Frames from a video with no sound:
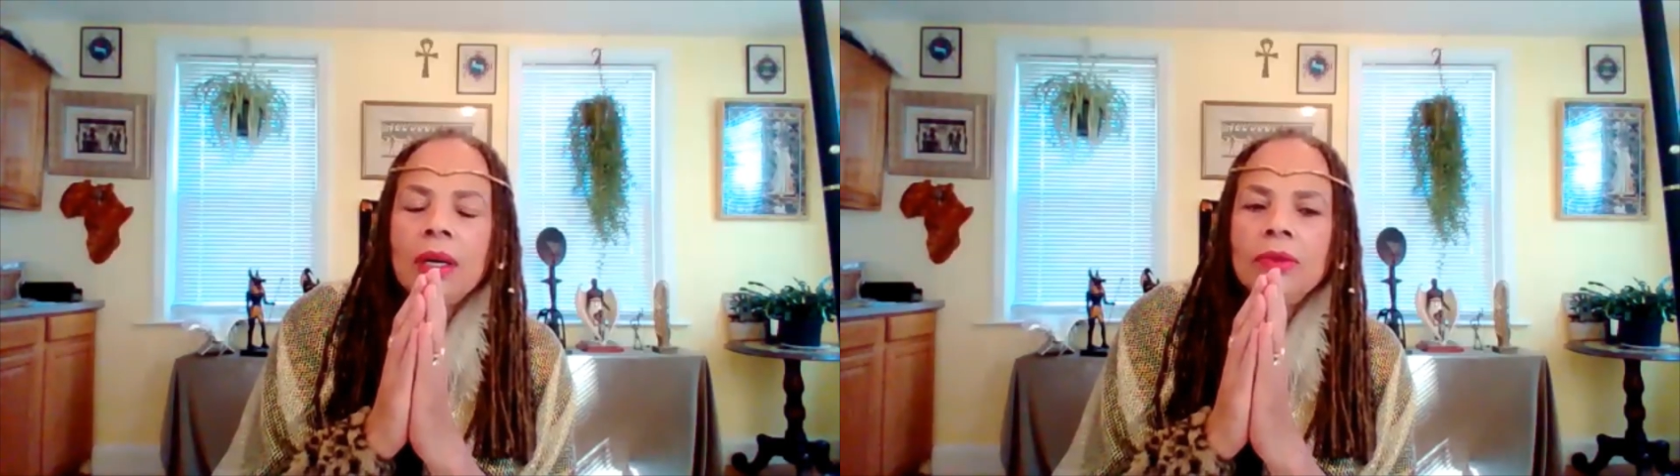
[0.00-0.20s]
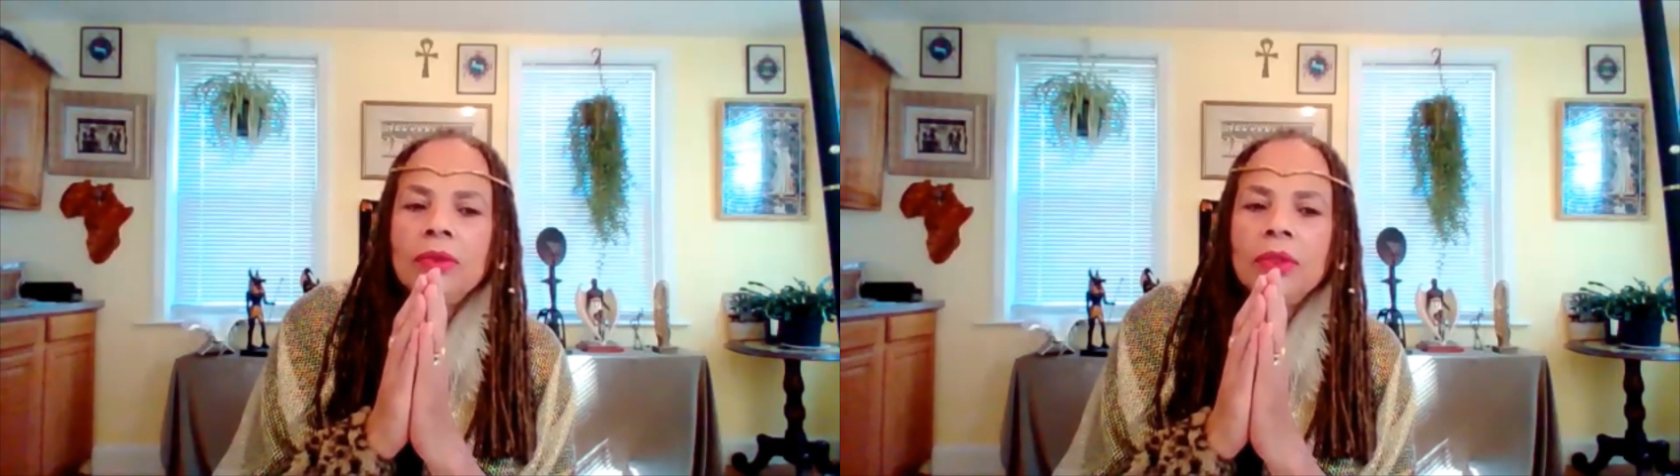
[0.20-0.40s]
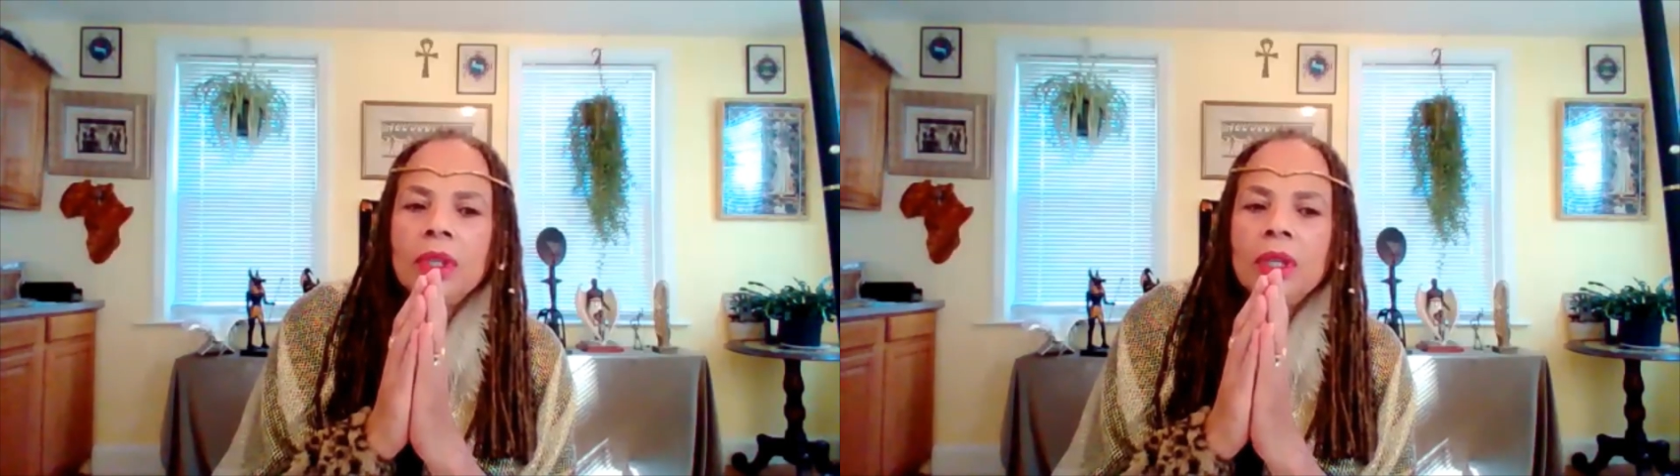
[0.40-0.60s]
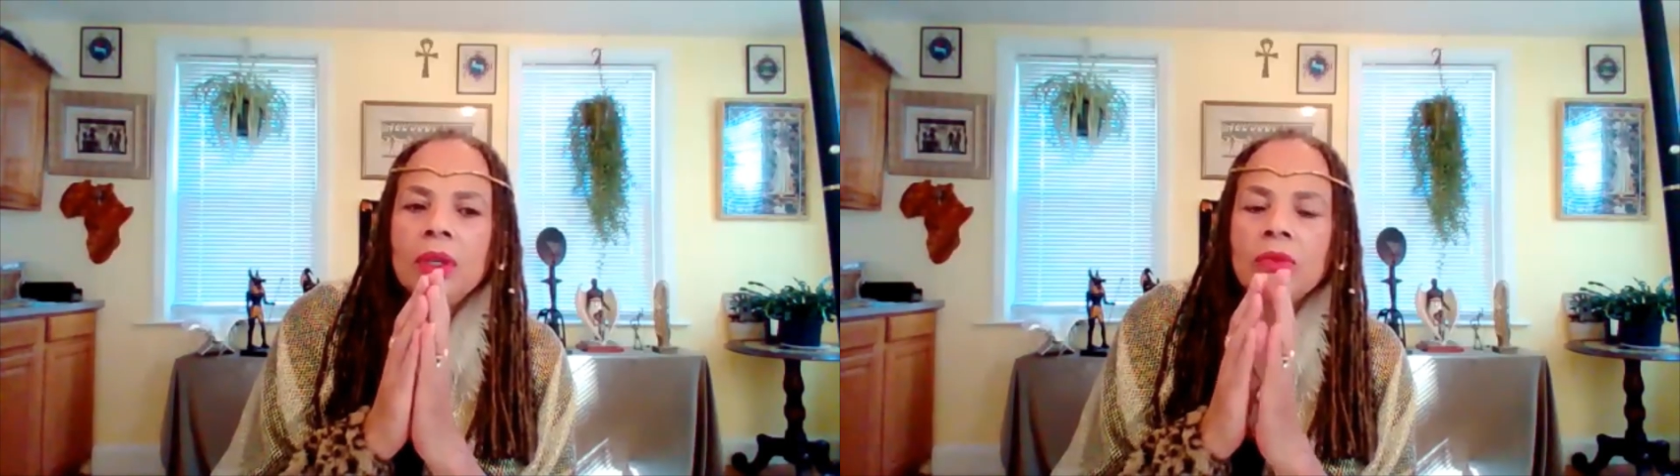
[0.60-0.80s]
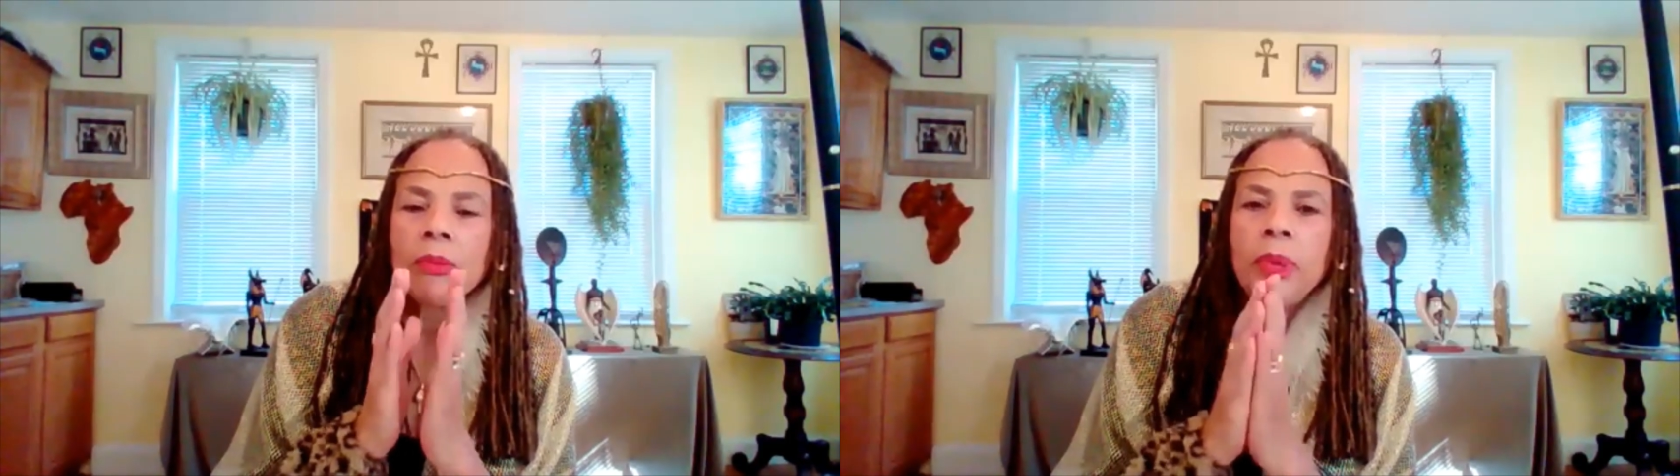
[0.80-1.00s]
of
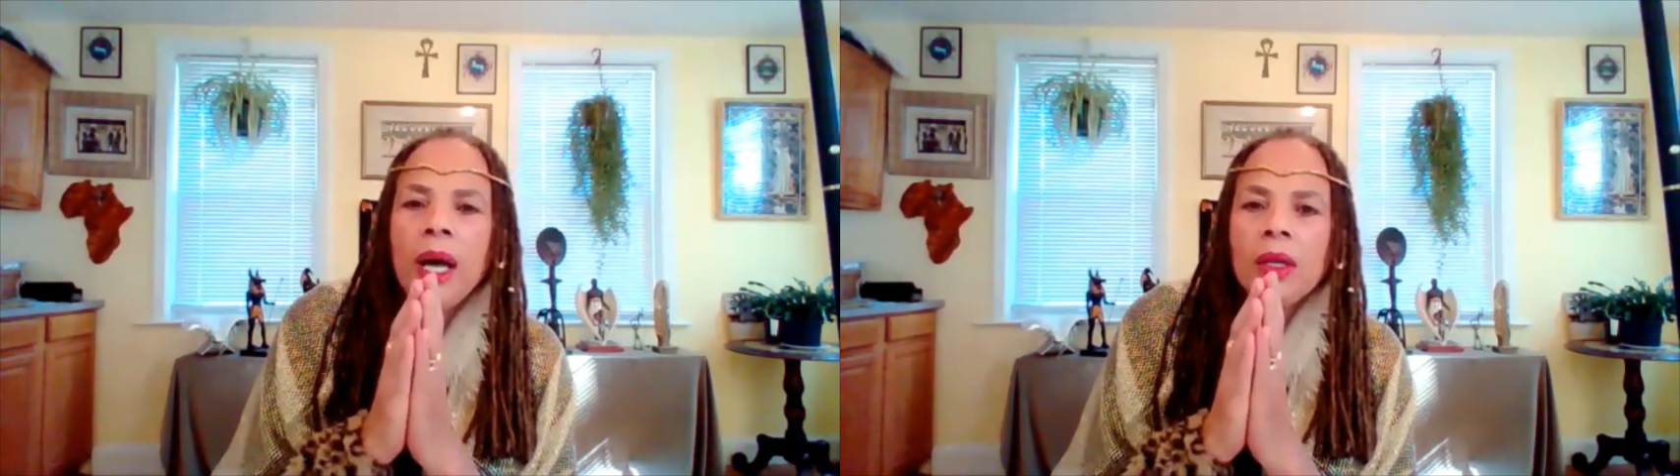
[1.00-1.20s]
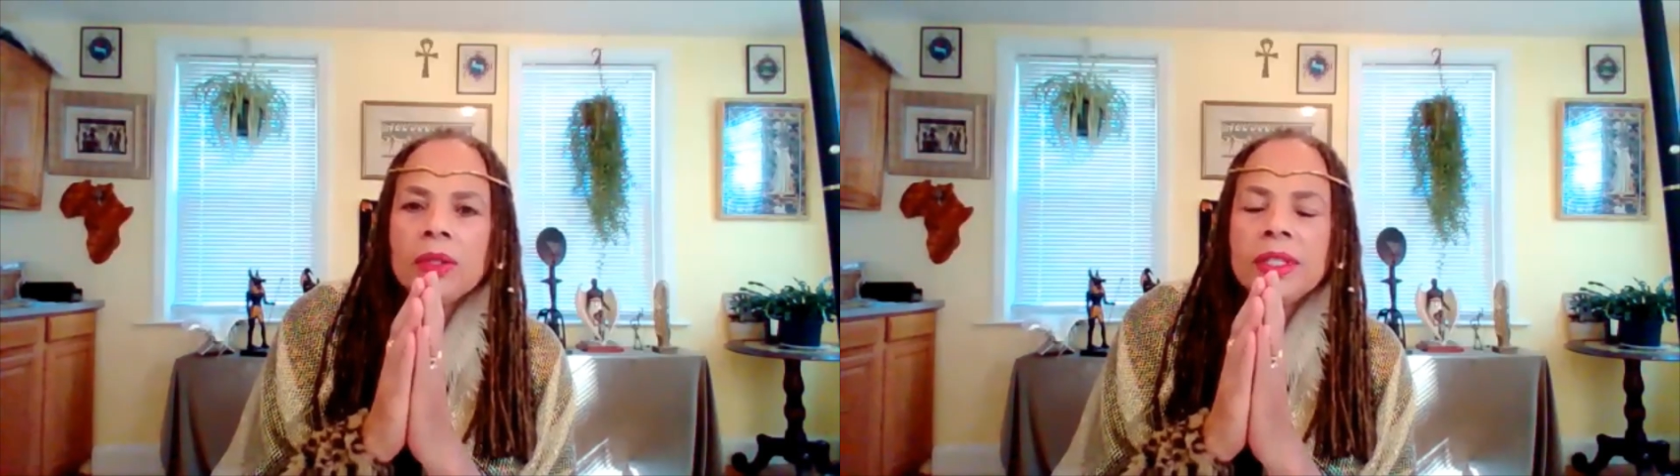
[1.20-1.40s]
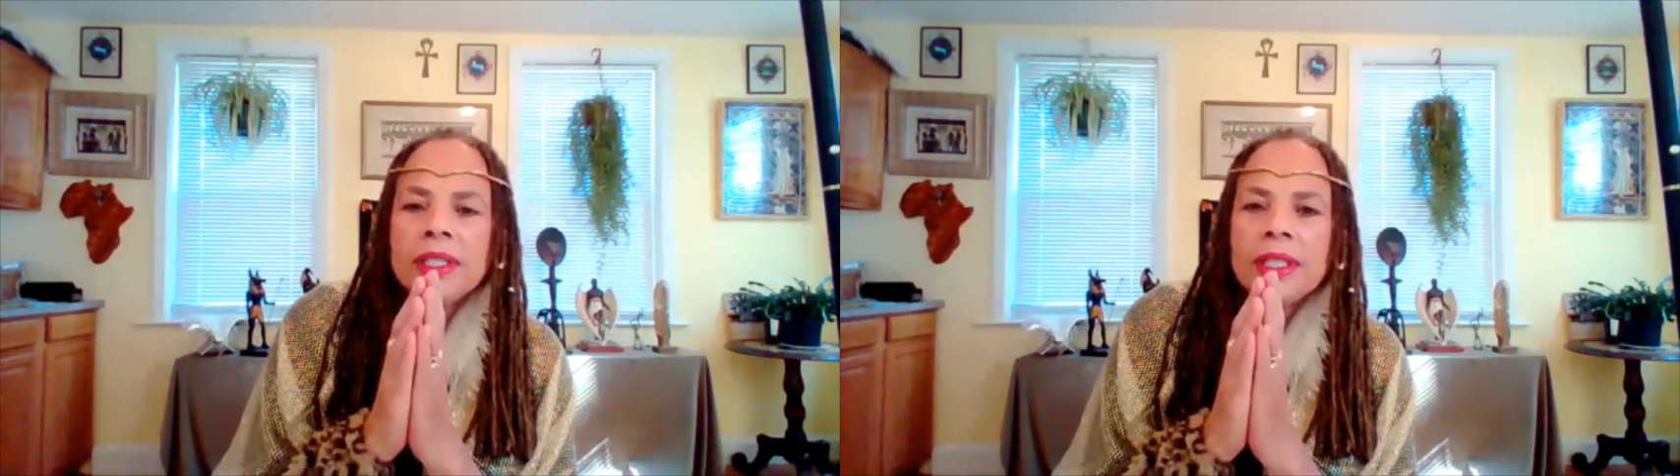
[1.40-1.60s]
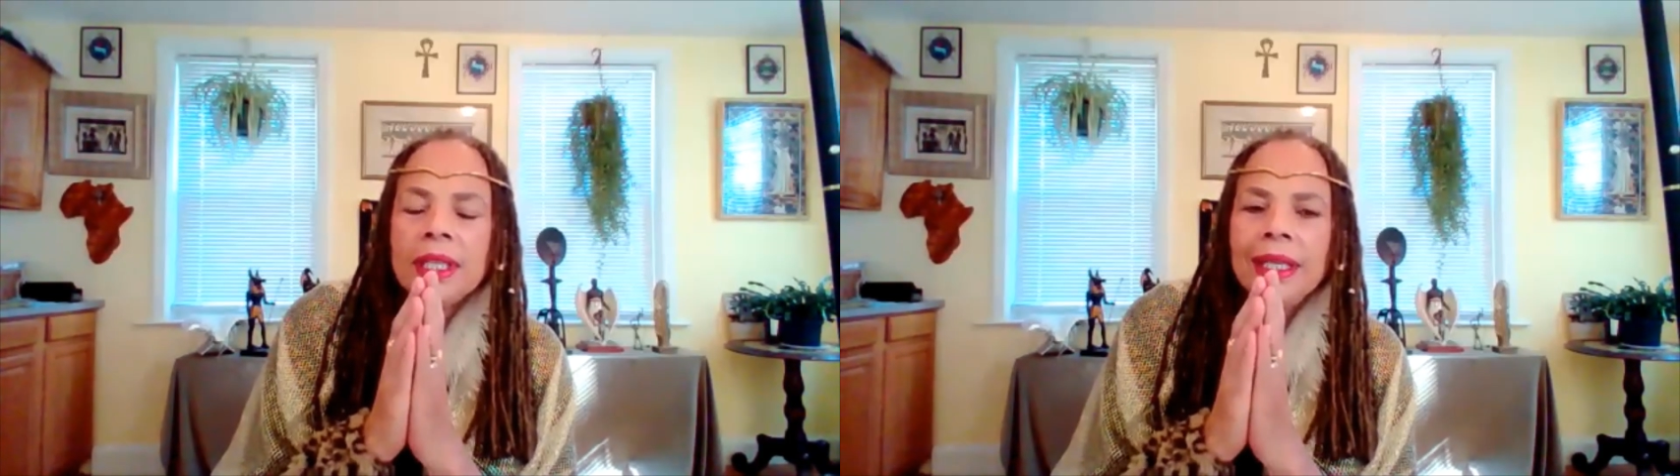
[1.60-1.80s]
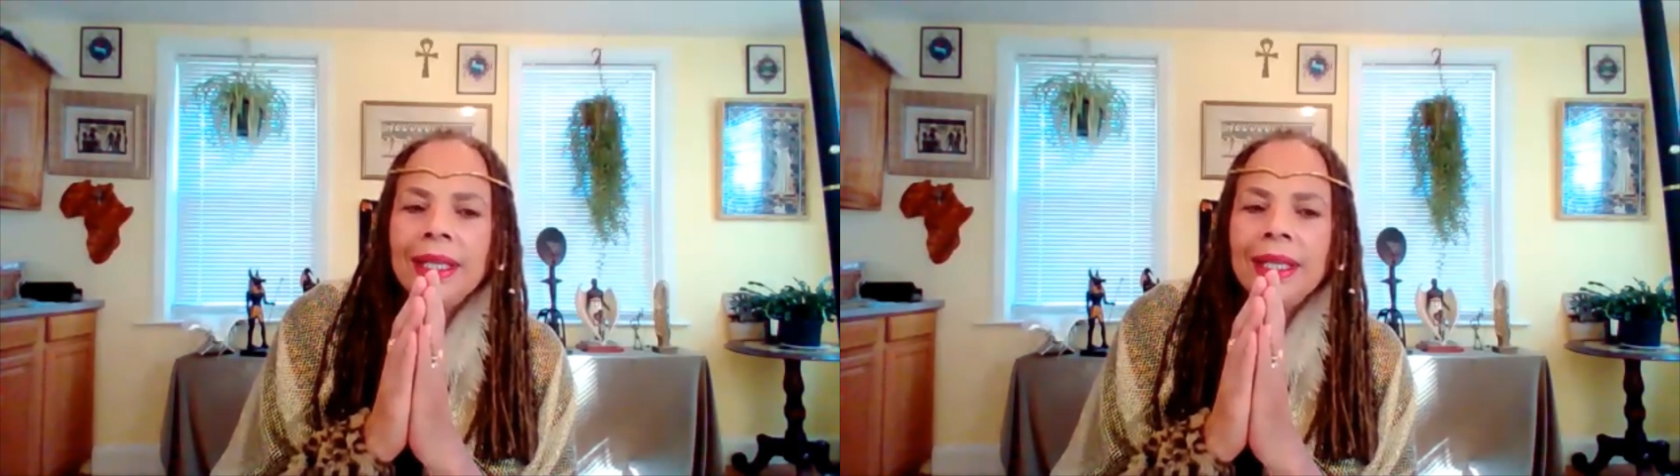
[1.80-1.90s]
repulse,